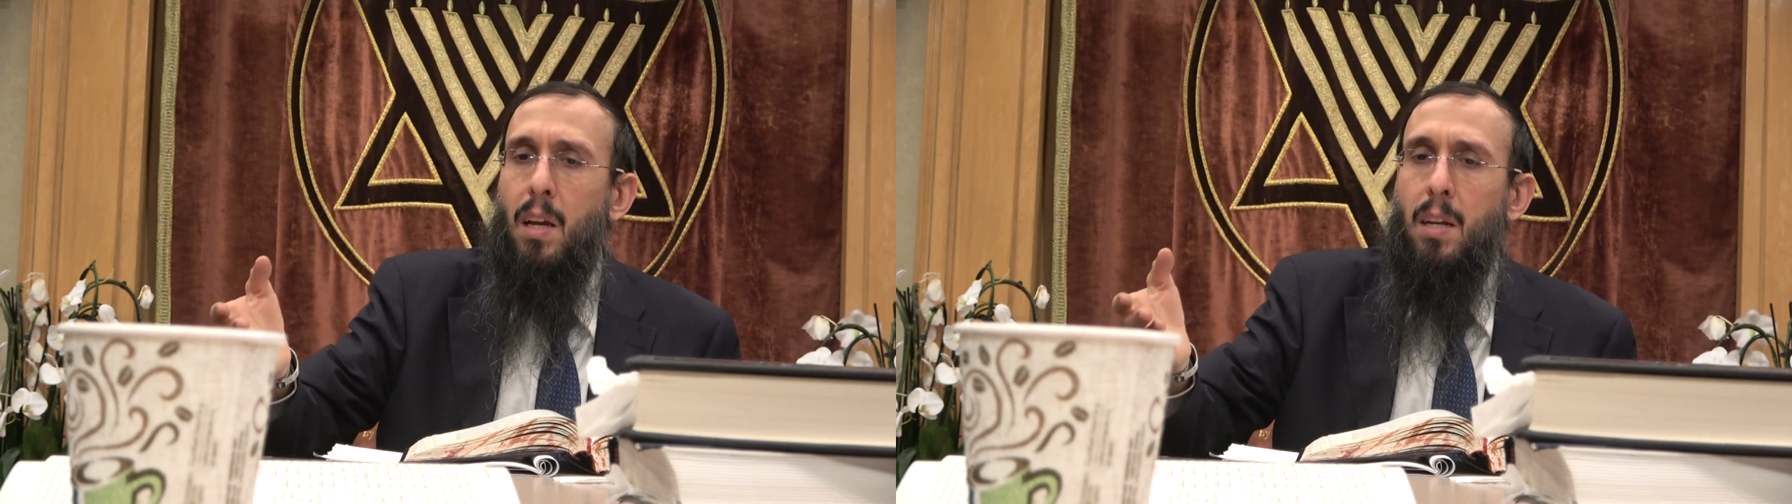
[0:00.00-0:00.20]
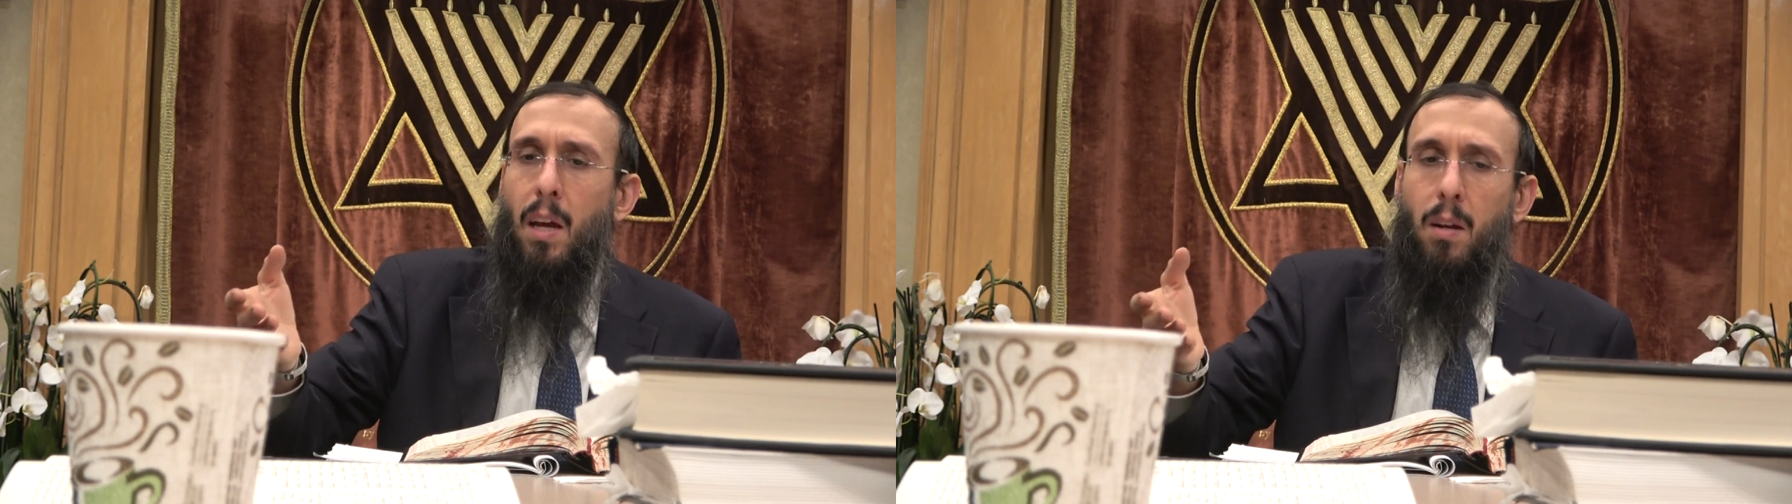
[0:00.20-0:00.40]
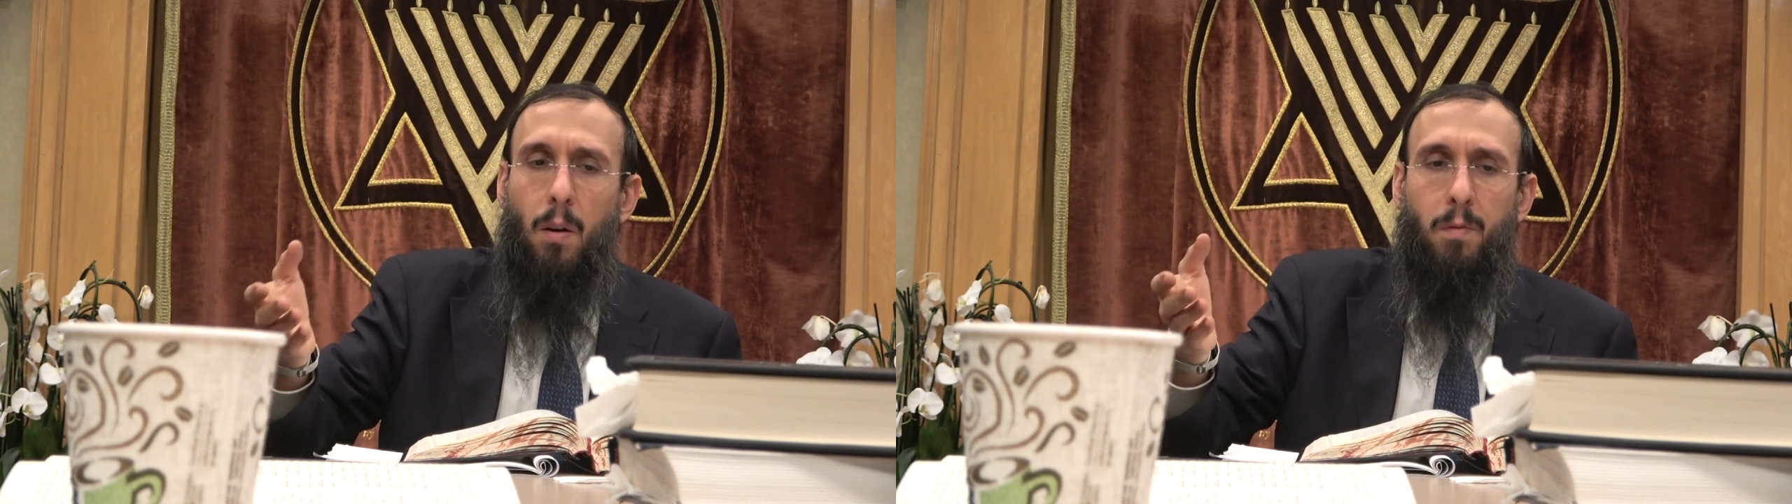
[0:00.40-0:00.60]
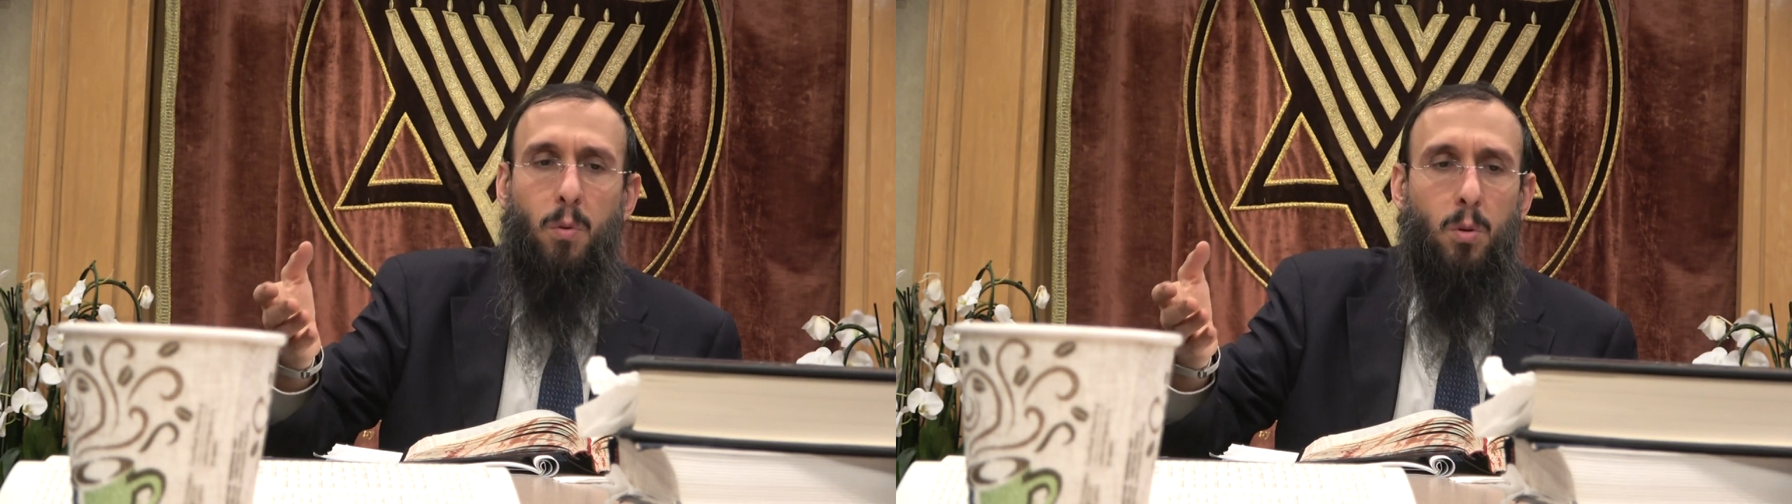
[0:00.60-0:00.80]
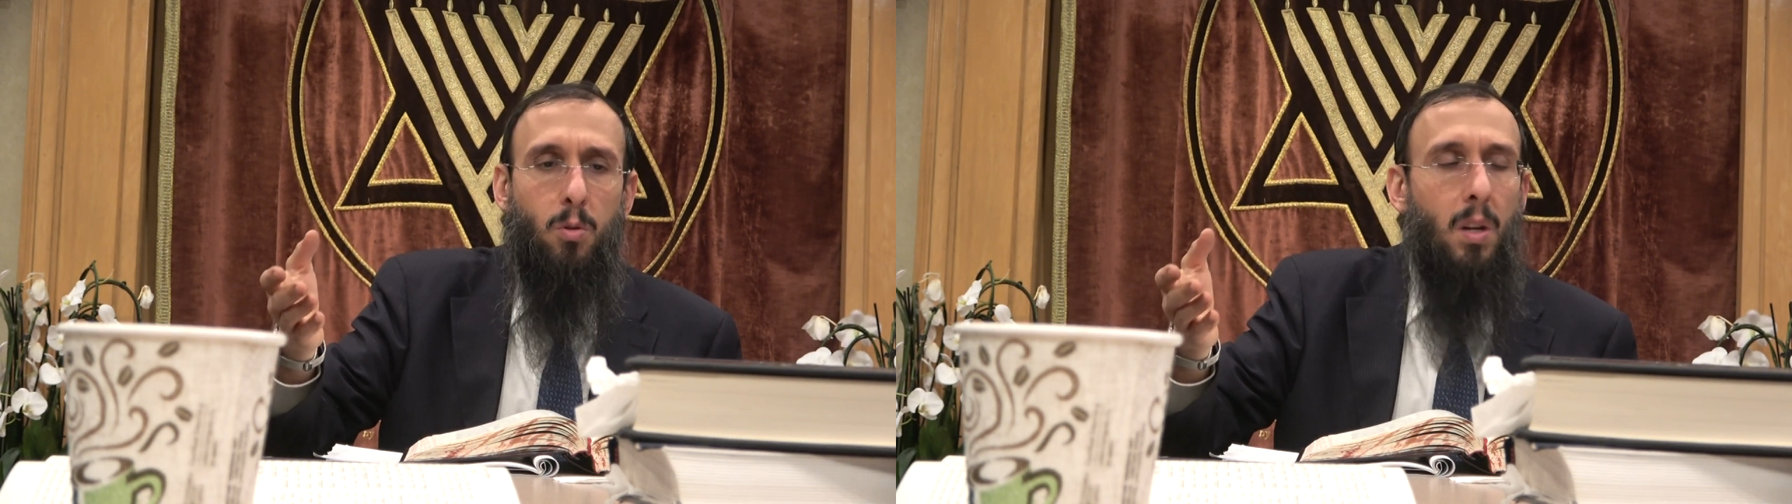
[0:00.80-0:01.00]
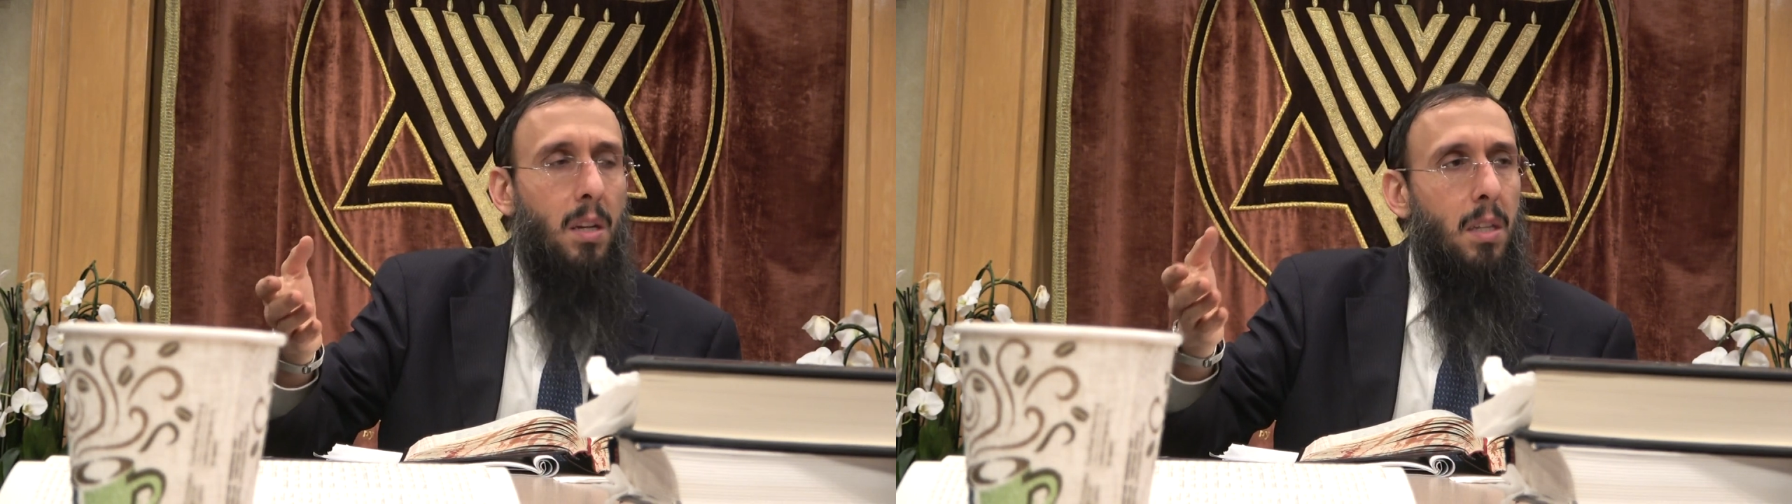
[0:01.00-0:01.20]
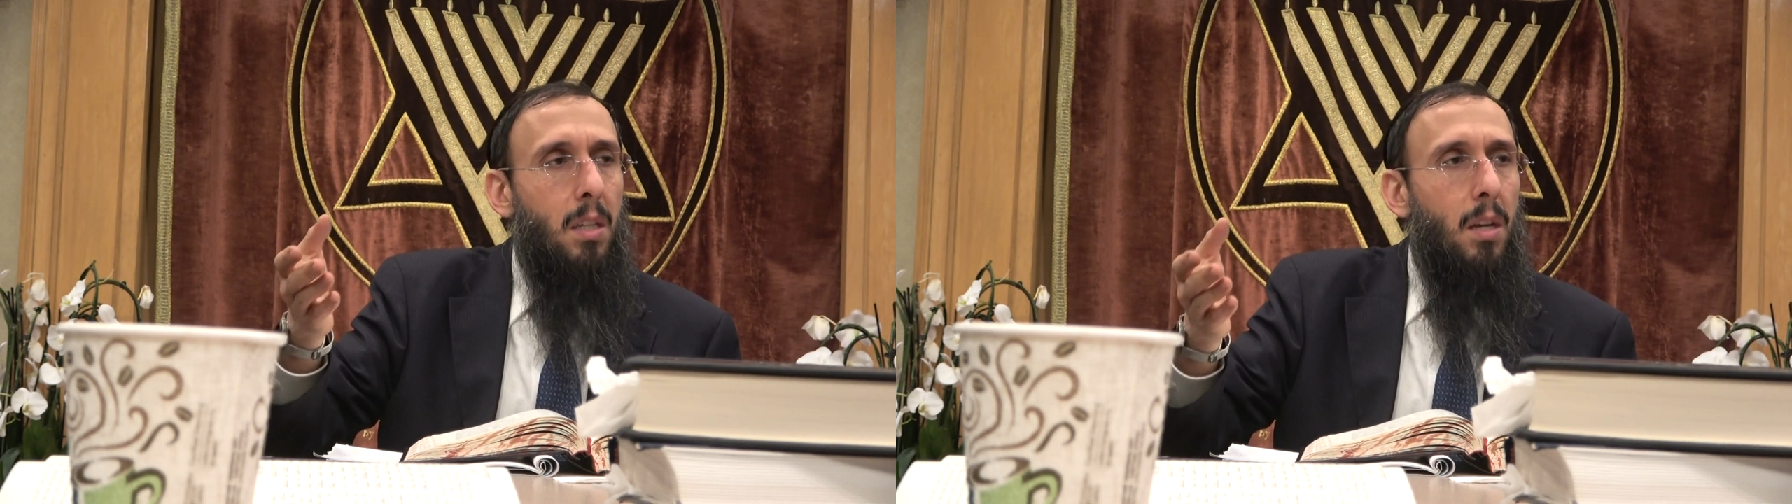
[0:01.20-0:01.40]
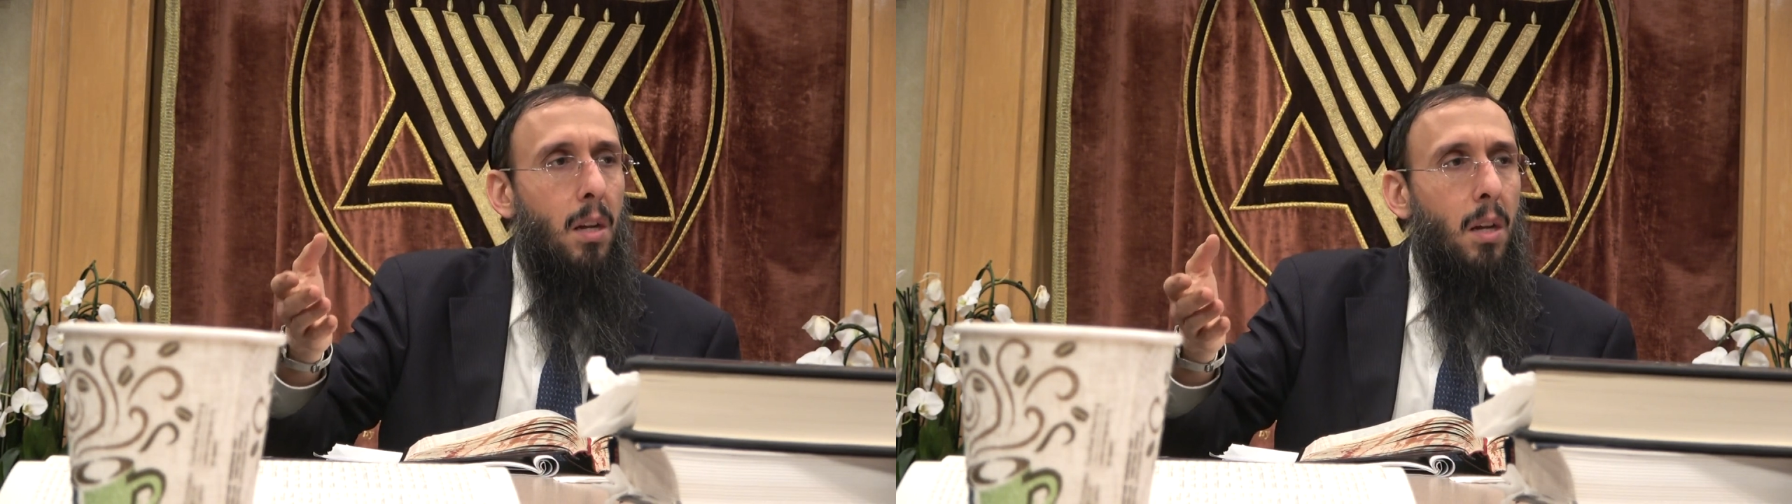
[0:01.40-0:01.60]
that unfortunately